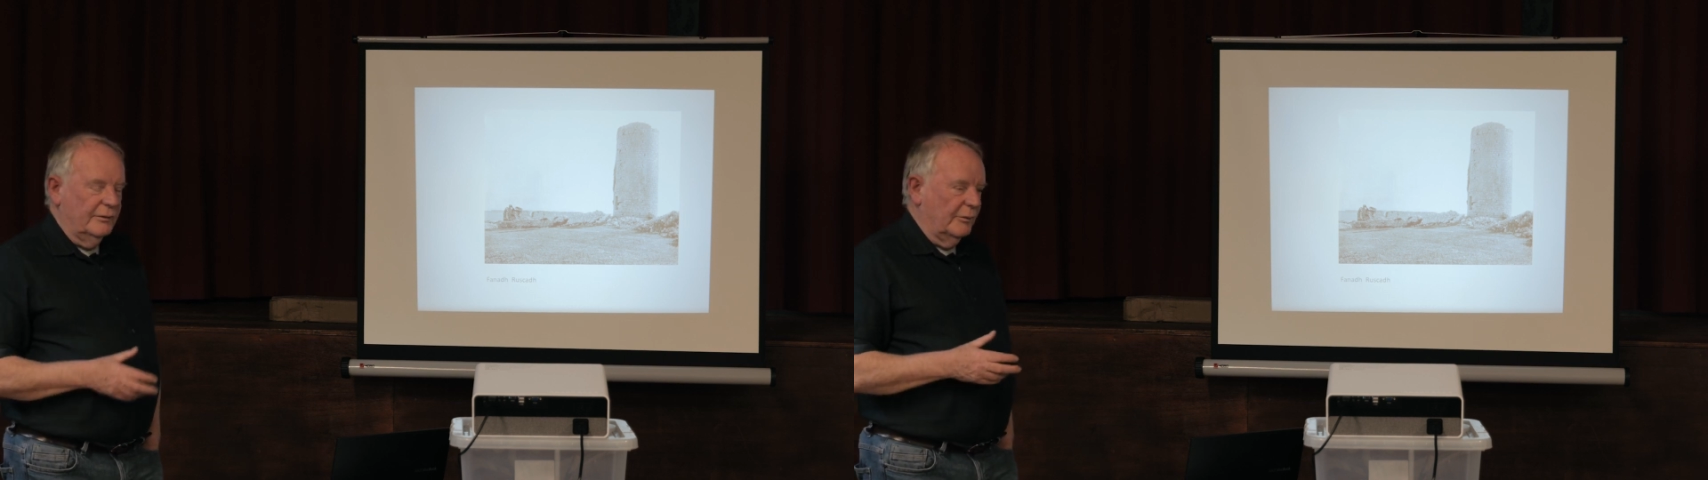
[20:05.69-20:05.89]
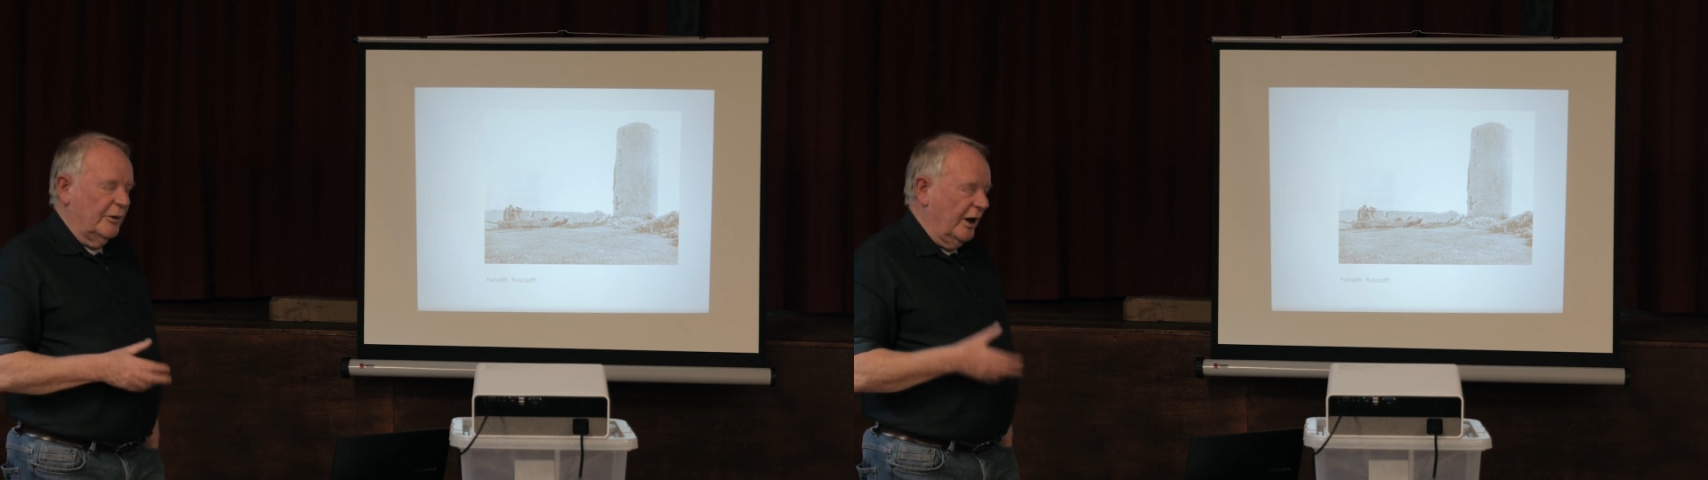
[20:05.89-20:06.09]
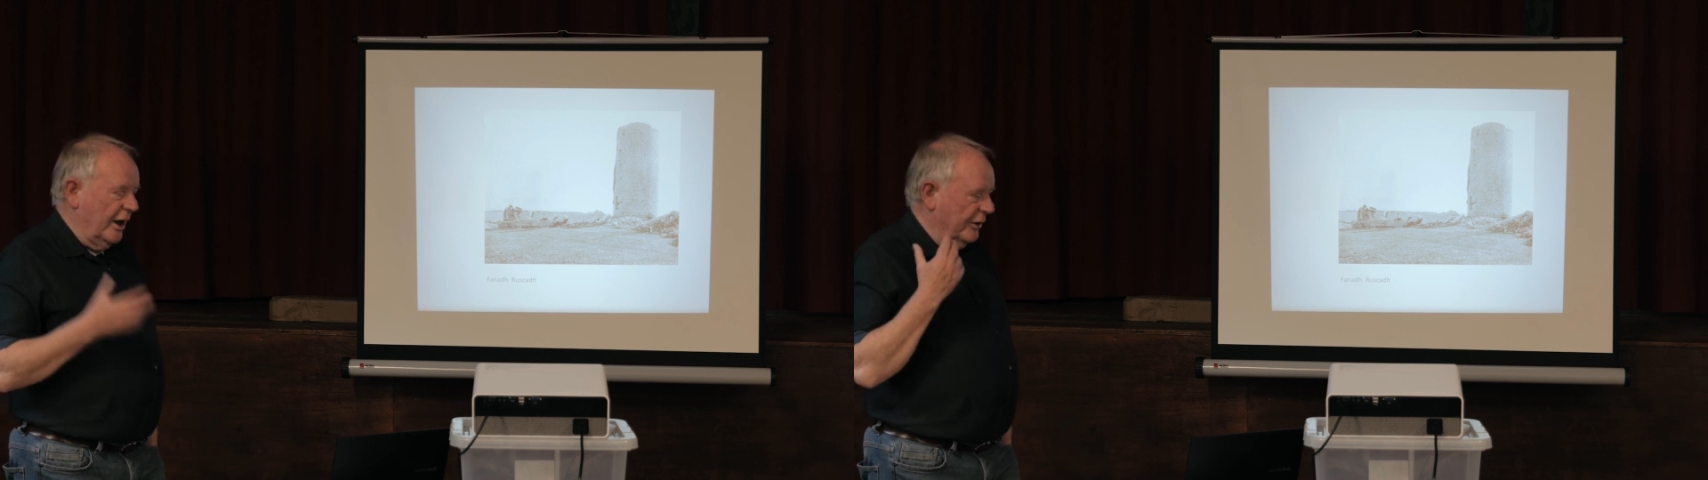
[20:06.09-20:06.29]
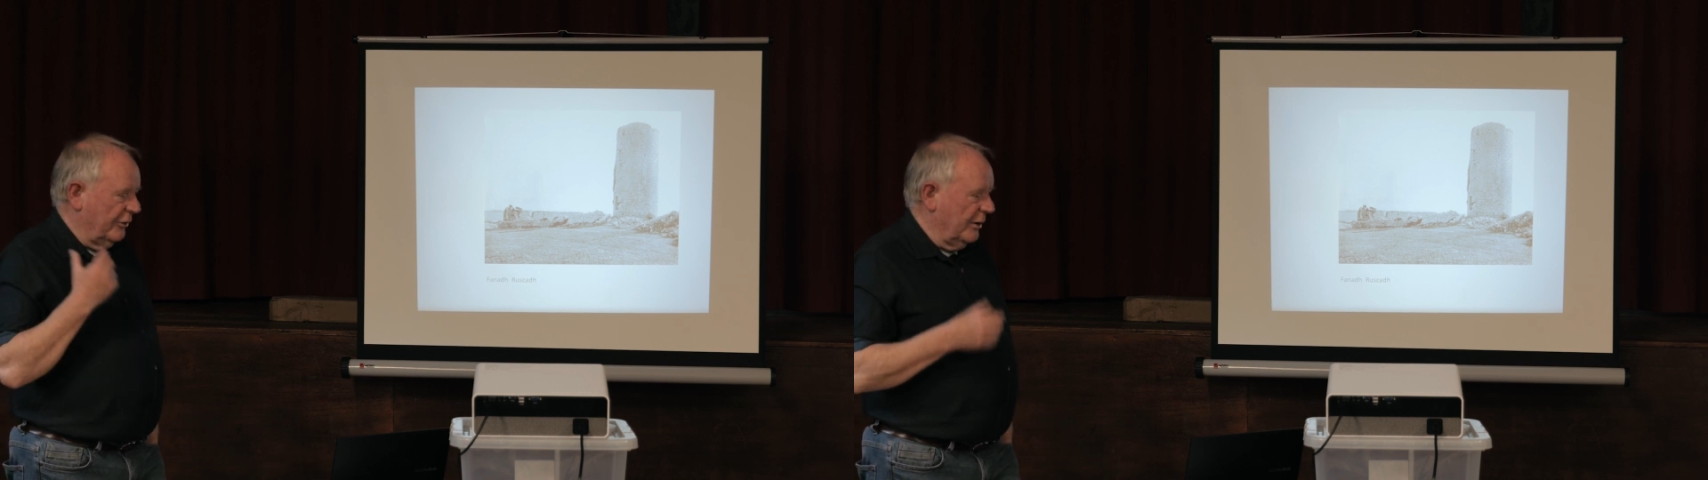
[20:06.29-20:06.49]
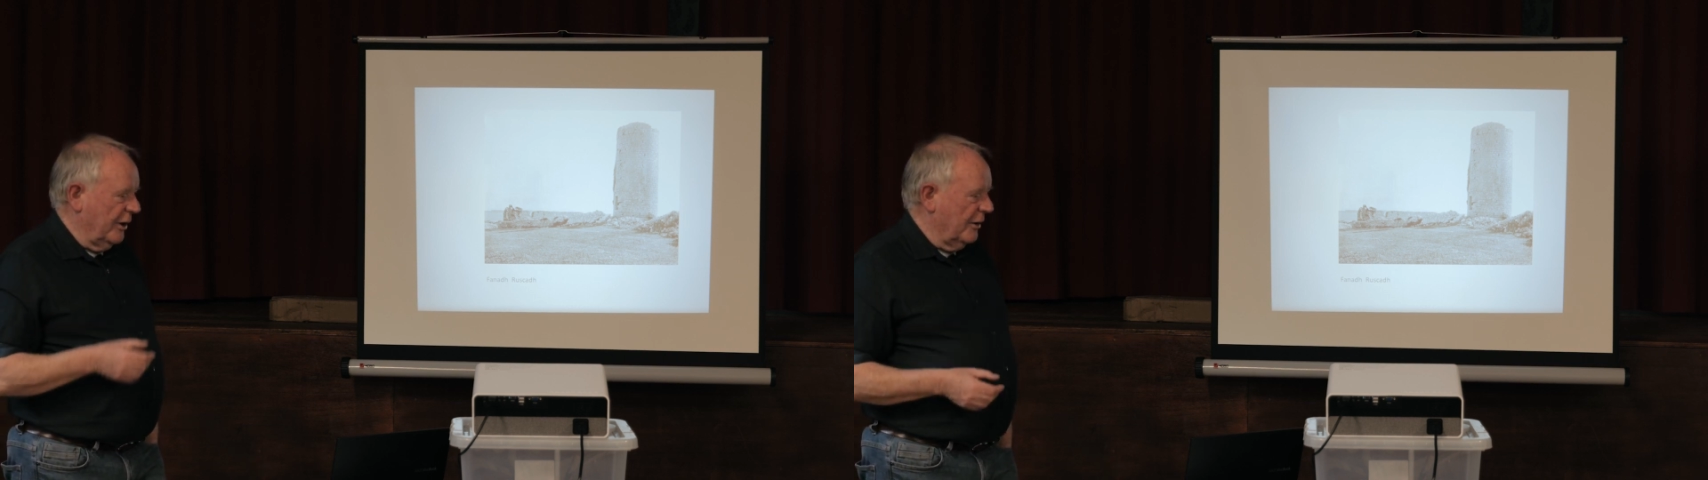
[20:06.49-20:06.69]
from when I
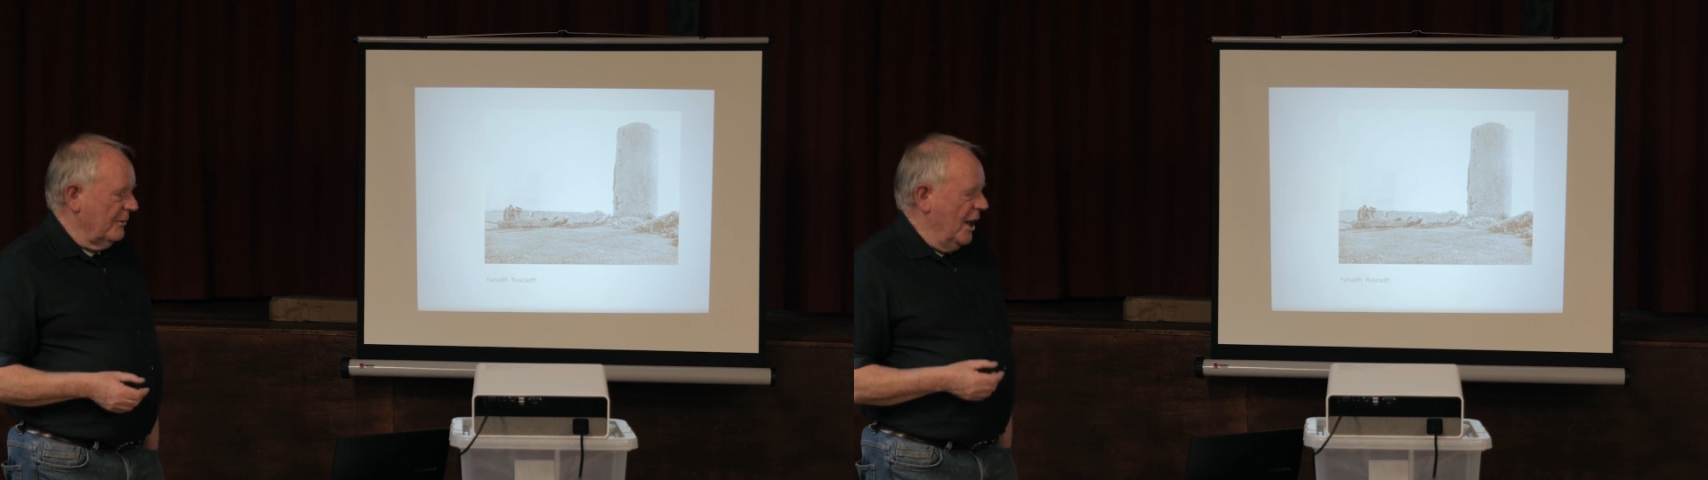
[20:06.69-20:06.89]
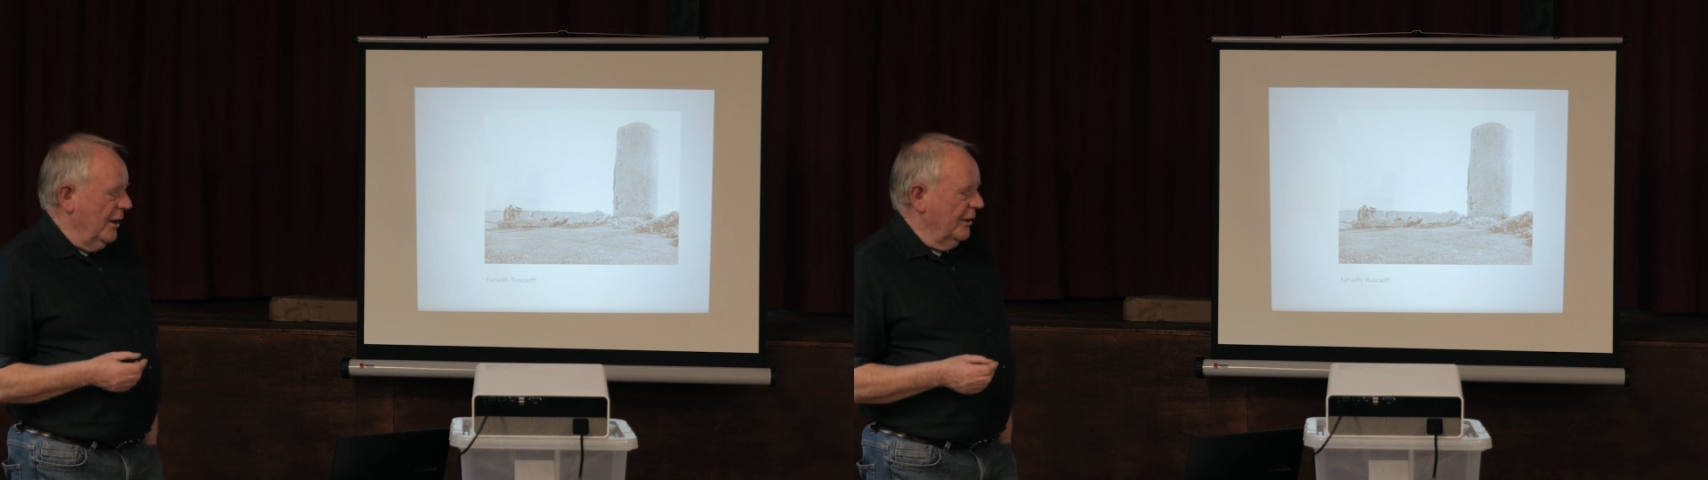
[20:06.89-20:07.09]
had red hair,